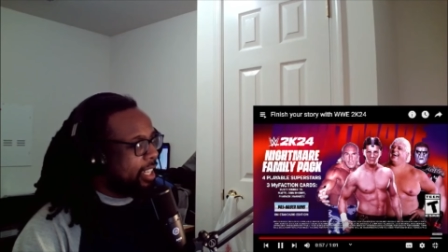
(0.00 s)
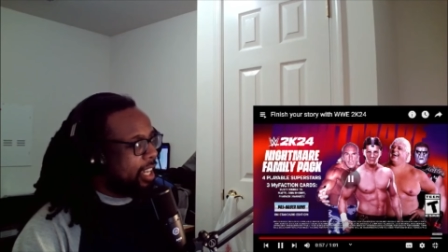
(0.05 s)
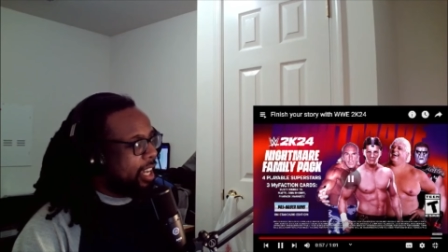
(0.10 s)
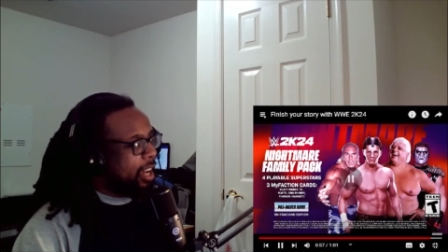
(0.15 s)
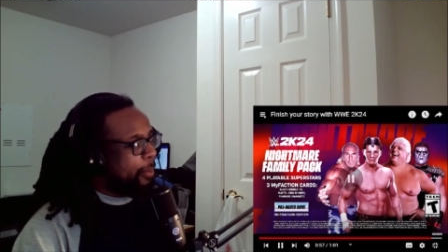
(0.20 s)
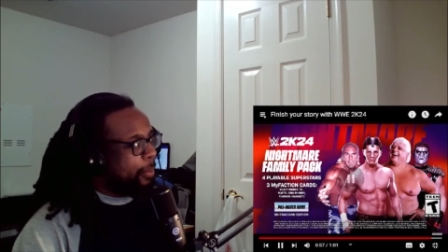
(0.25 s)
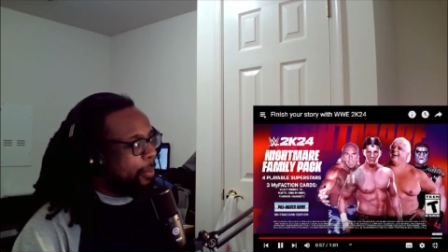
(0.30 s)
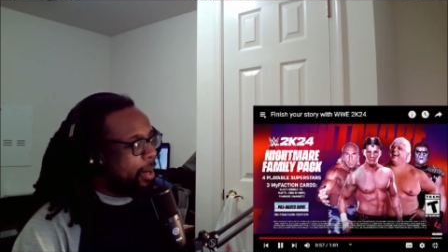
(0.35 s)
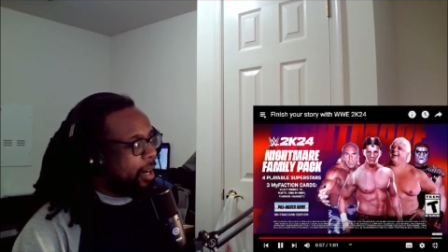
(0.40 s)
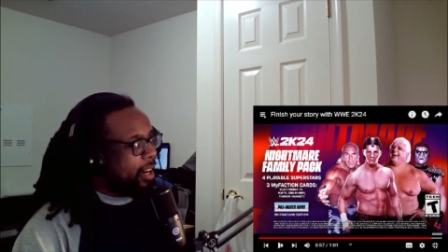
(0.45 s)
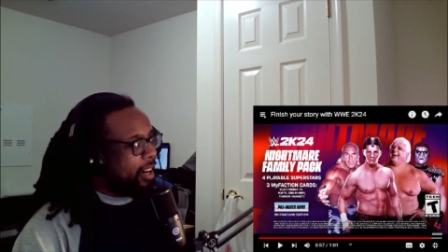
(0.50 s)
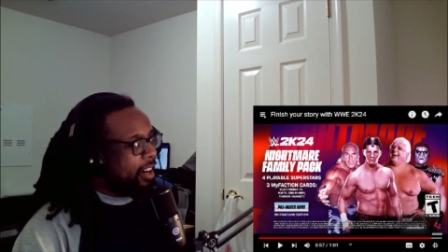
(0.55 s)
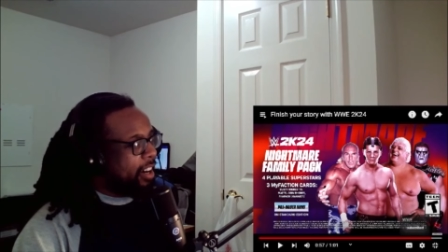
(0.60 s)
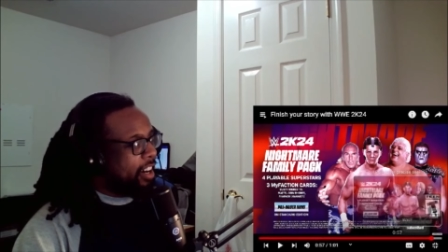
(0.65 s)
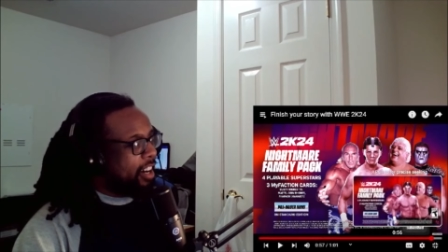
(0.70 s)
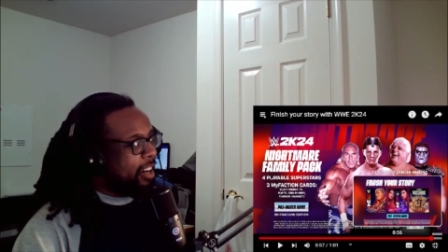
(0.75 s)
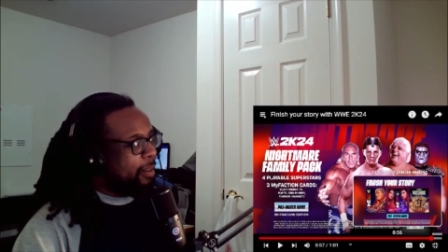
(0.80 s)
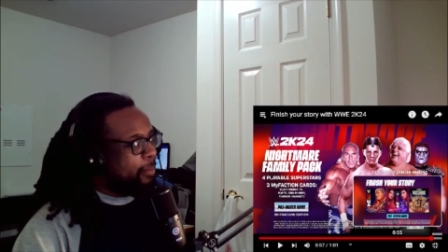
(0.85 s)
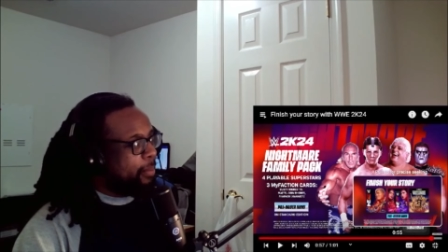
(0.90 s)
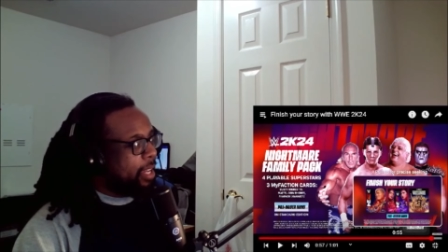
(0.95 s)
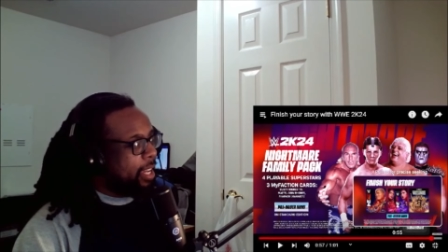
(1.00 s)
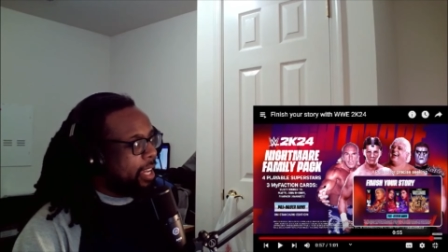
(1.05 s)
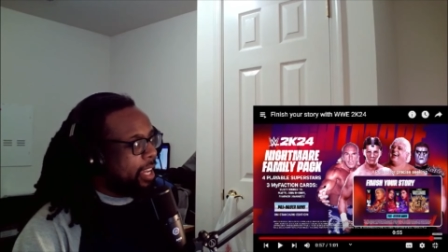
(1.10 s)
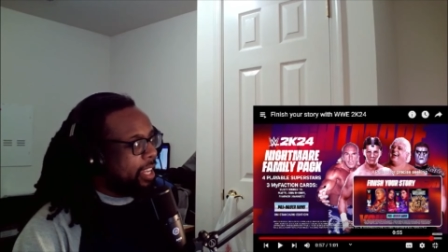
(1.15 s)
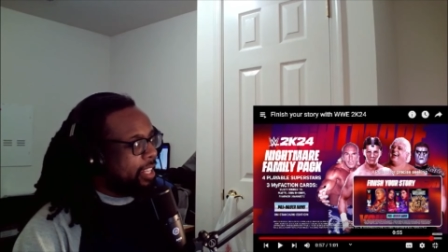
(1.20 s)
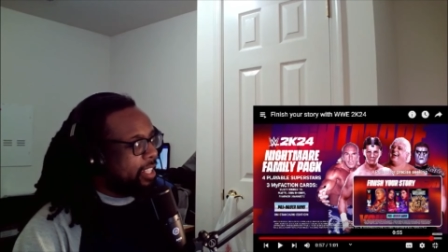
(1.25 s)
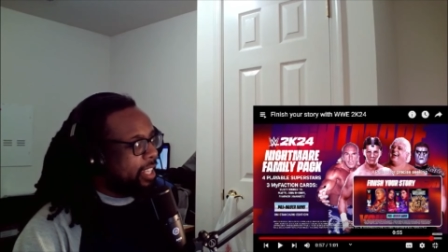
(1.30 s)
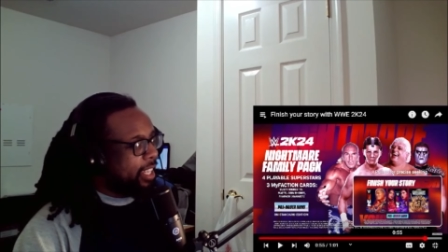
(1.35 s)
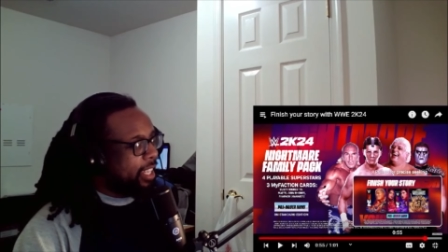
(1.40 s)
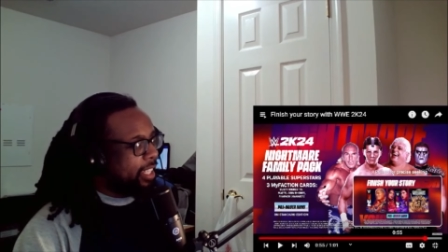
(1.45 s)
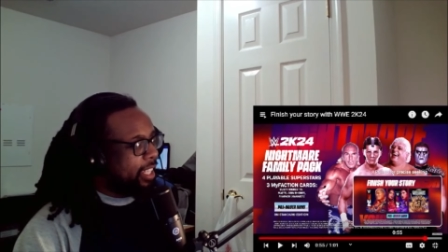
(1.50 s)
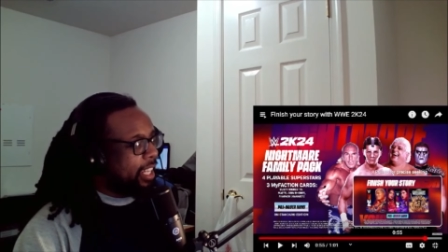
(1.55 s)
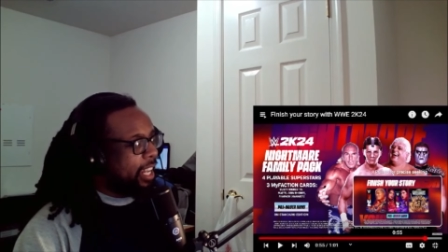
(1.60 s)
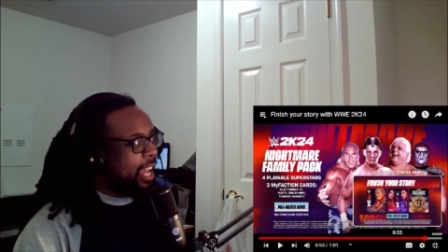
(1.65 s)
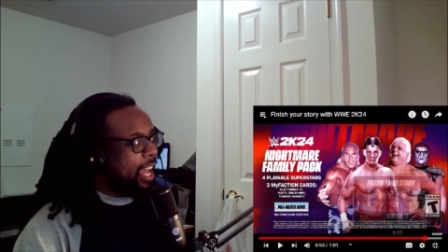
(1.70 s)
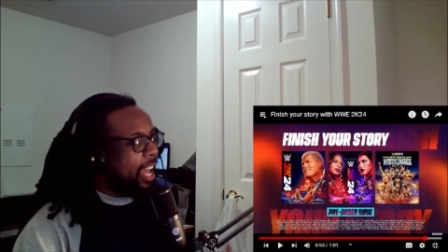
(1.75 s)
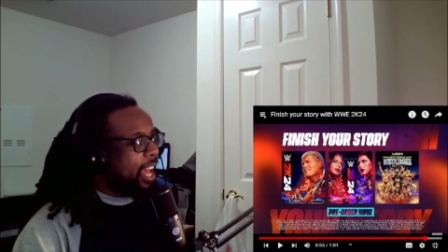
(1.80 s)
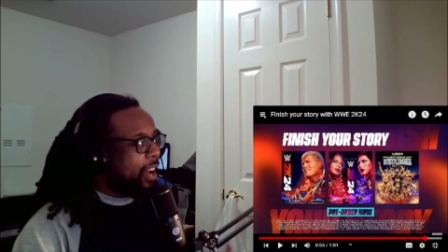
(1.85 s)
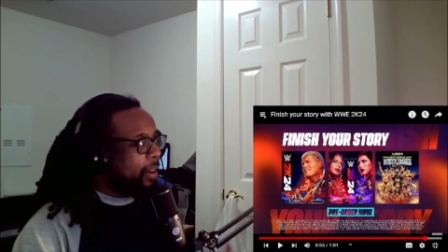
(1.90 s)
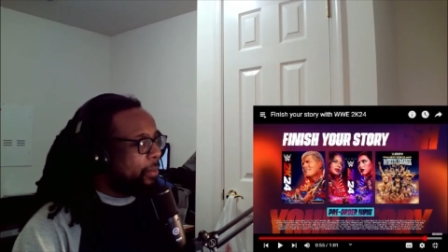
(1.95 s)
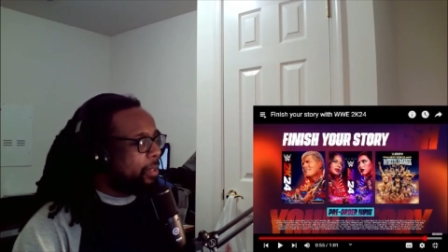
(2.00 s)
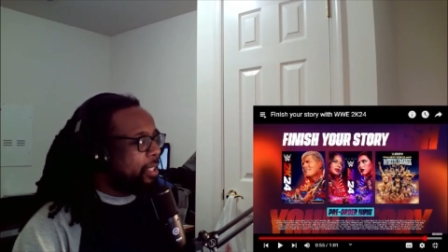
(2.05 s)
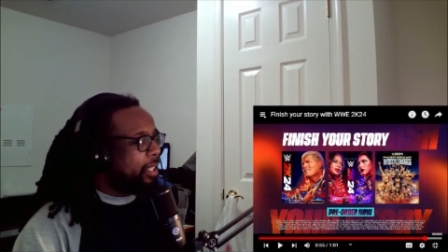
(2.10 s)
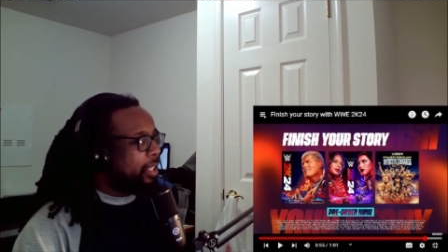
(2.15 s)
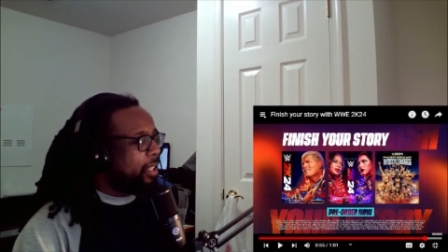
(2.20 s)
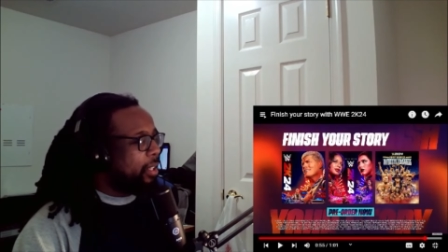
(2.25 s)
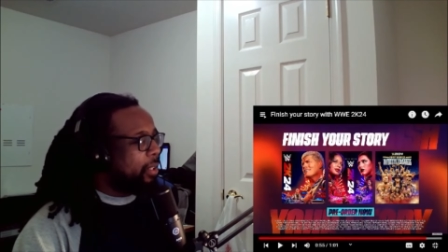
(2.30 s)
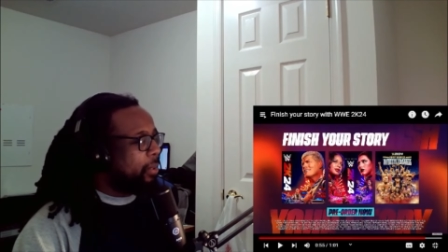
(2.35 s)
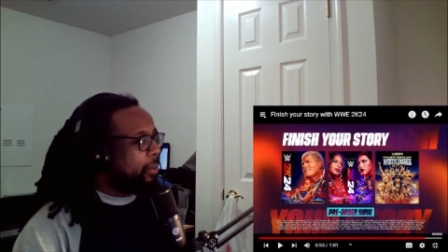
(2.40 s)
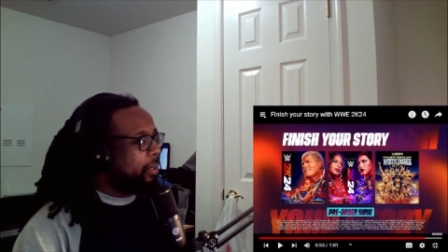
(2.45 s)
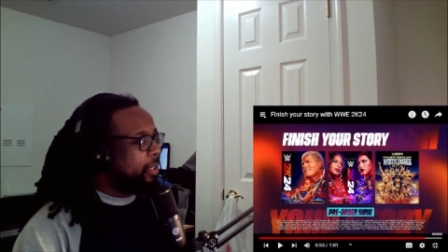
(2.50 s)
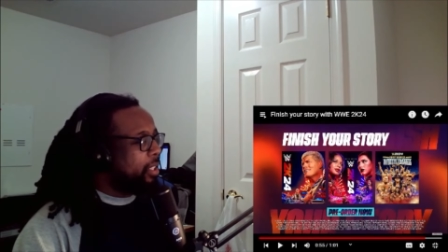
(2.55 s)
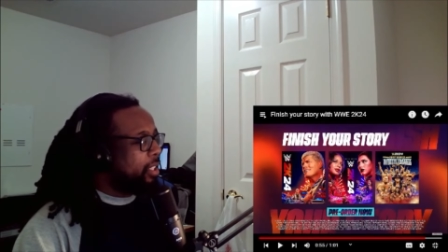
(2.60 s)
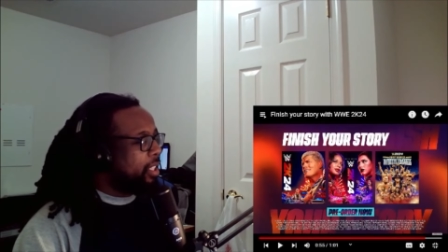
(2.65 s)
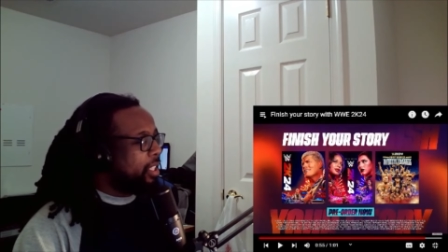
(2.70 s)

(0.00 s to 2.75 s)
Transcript: But oh man, check it out though.